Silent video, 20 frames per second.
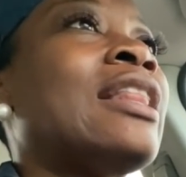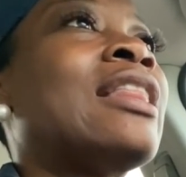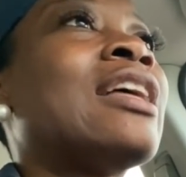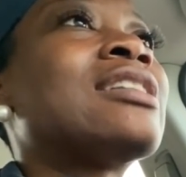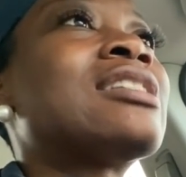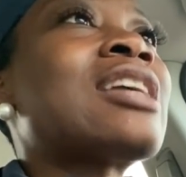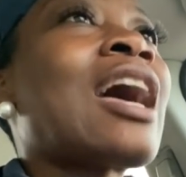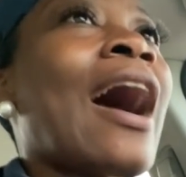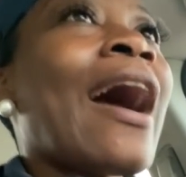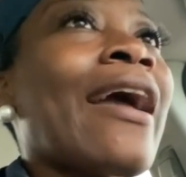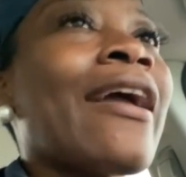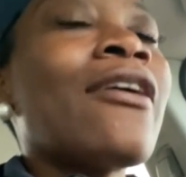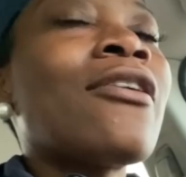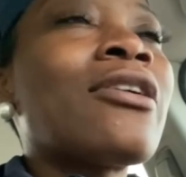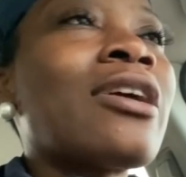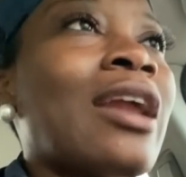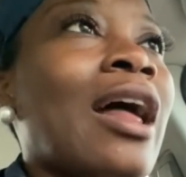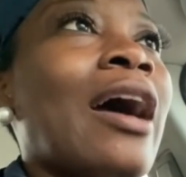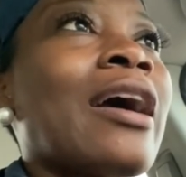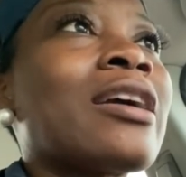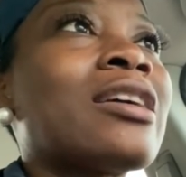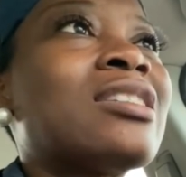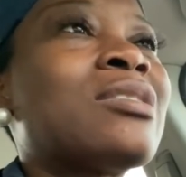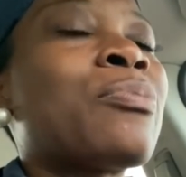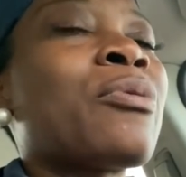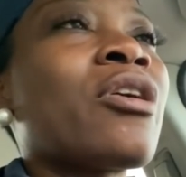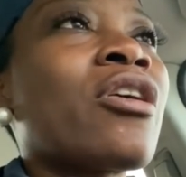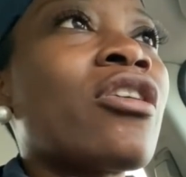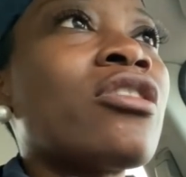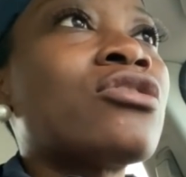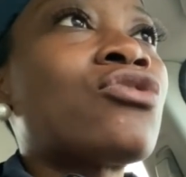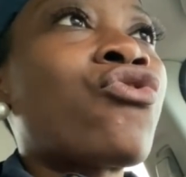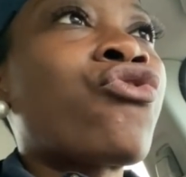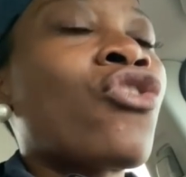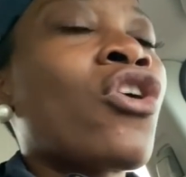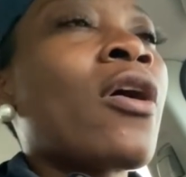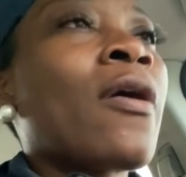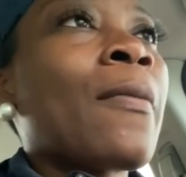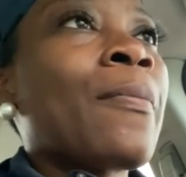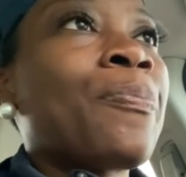the tired that I experience
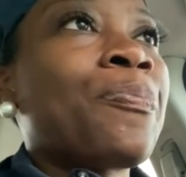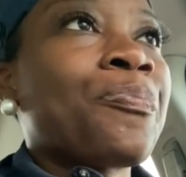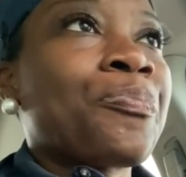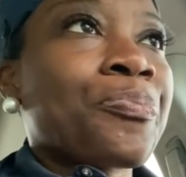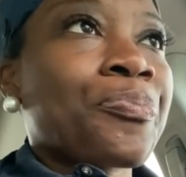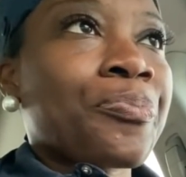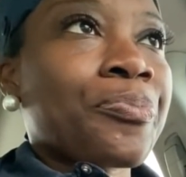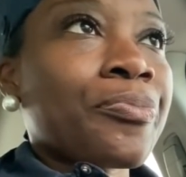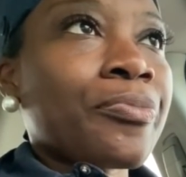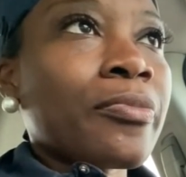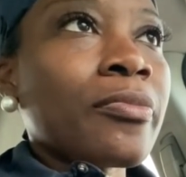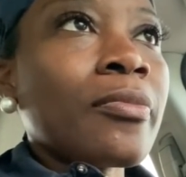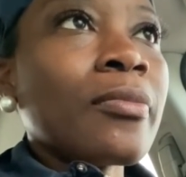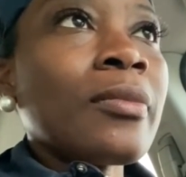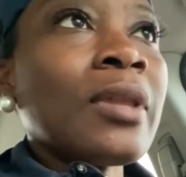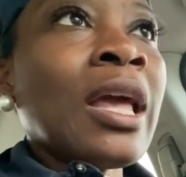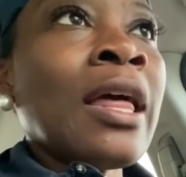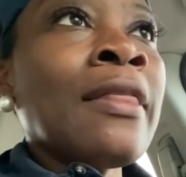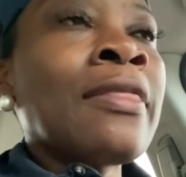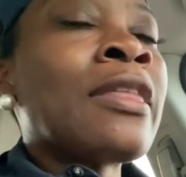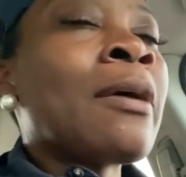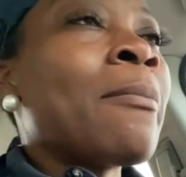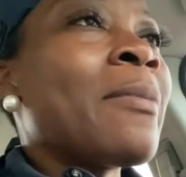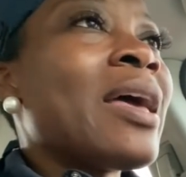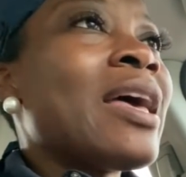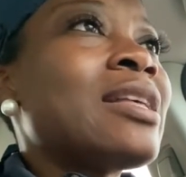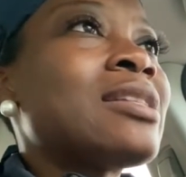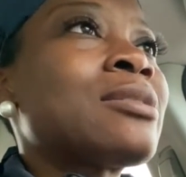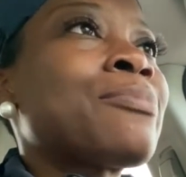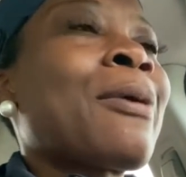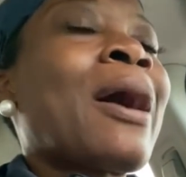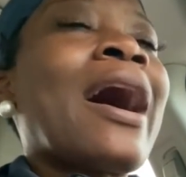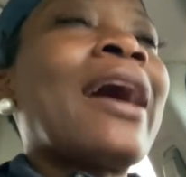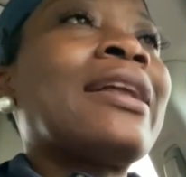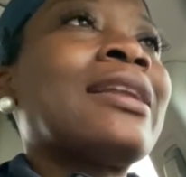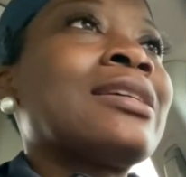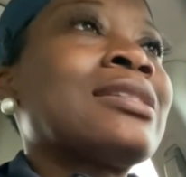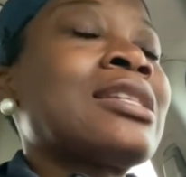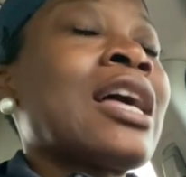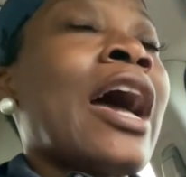from the med spa
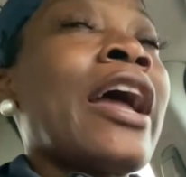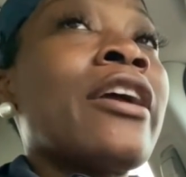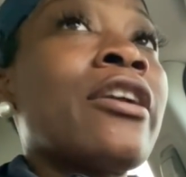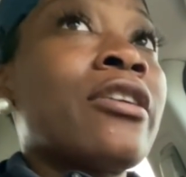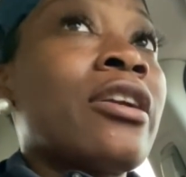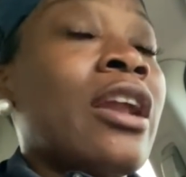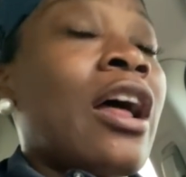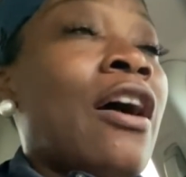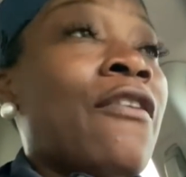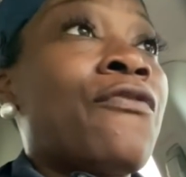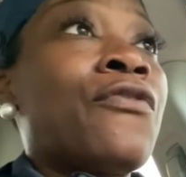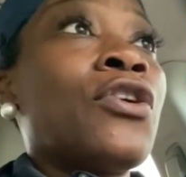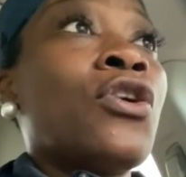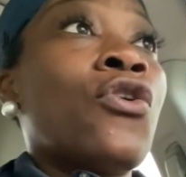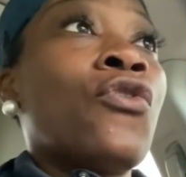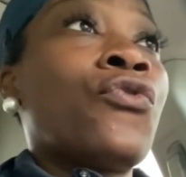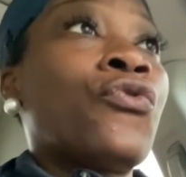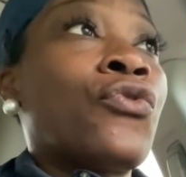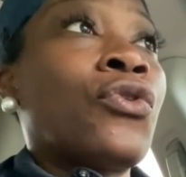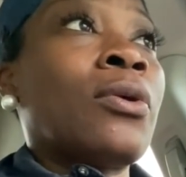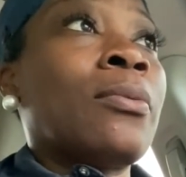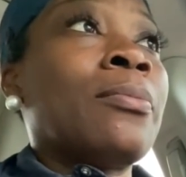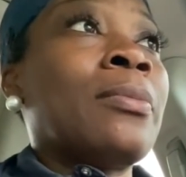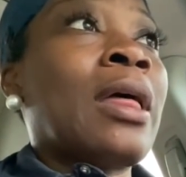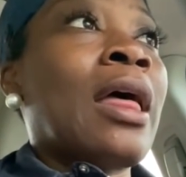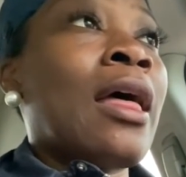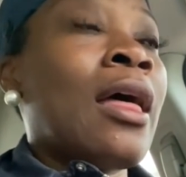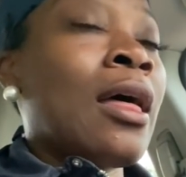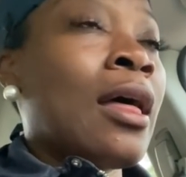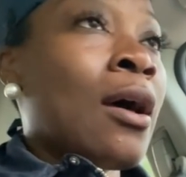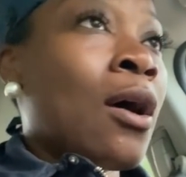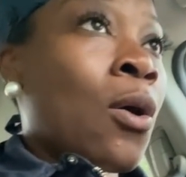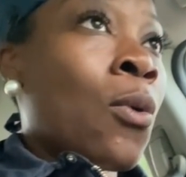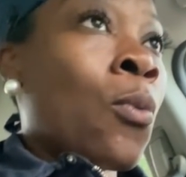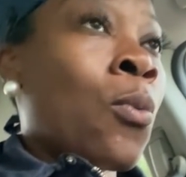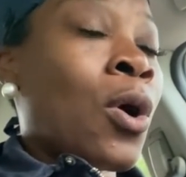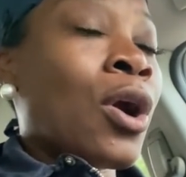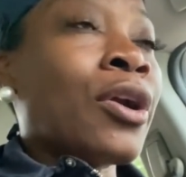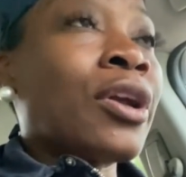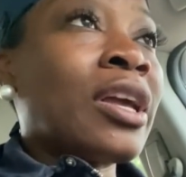and the tired that I feel
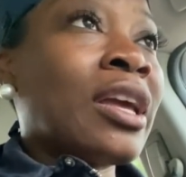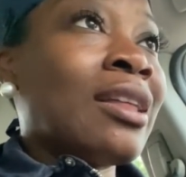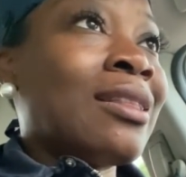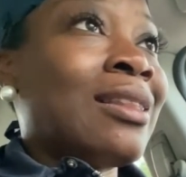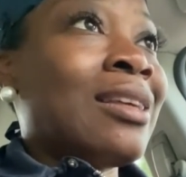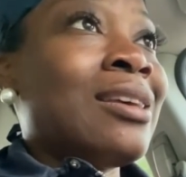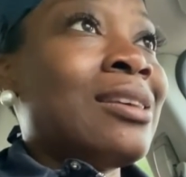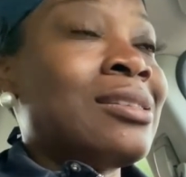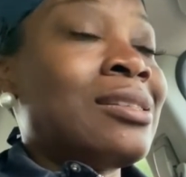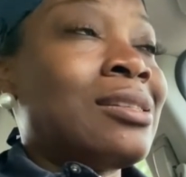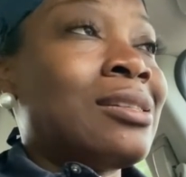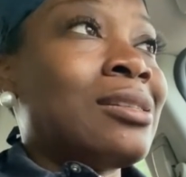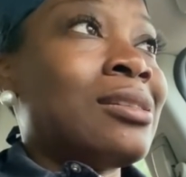from working this